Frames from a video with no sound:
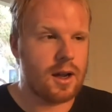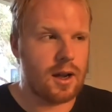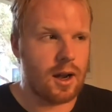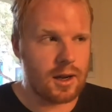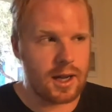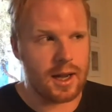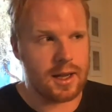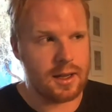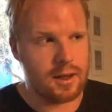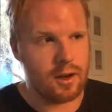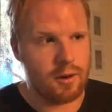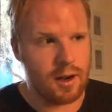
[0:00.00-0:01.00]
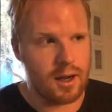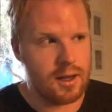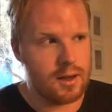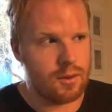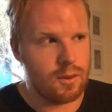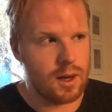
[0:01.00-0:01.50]
okay, all right,
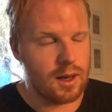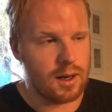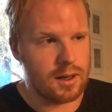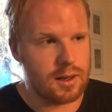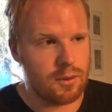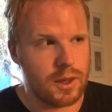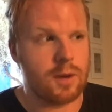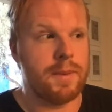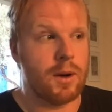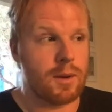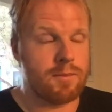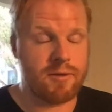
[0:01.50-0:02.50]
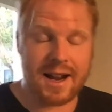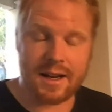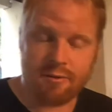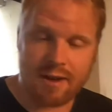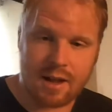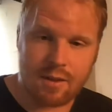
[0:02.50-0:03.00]
well, we could build a brand
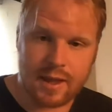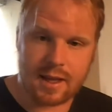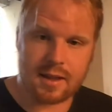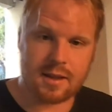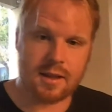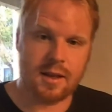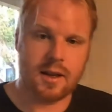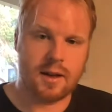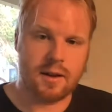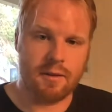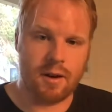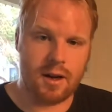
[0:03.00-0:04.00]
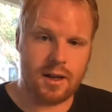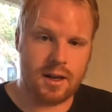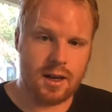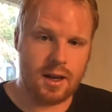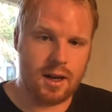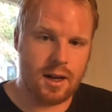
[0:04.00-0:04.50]
around this, right?
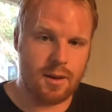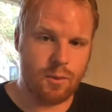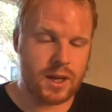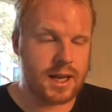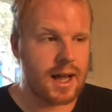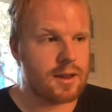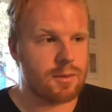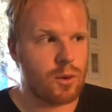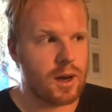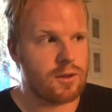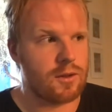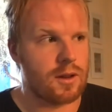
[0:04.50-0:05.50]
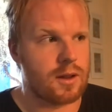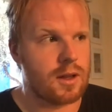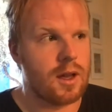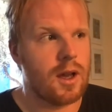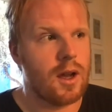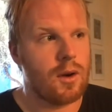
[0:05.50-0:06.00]
We can ask some questions,
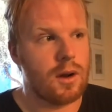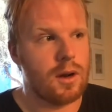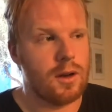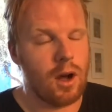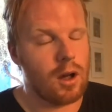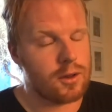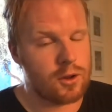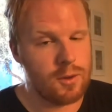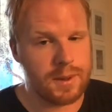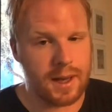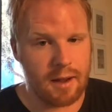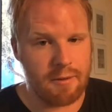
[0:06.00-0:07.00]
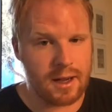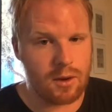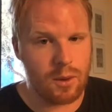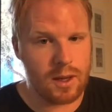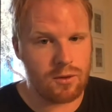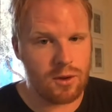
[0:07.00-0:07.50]
not super direct
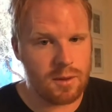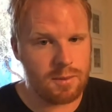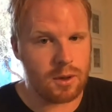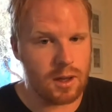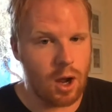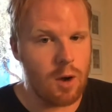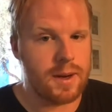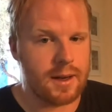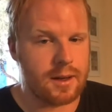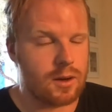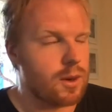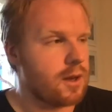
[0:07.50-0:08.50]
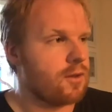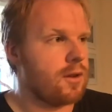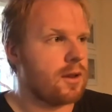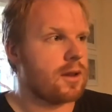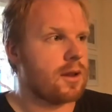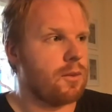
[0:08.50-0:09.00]
questions, but open-ended
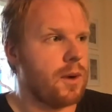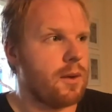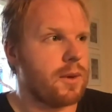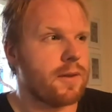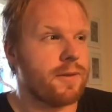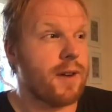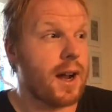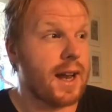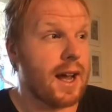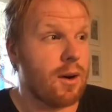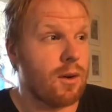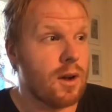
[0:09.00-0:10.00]
questions where we can find out,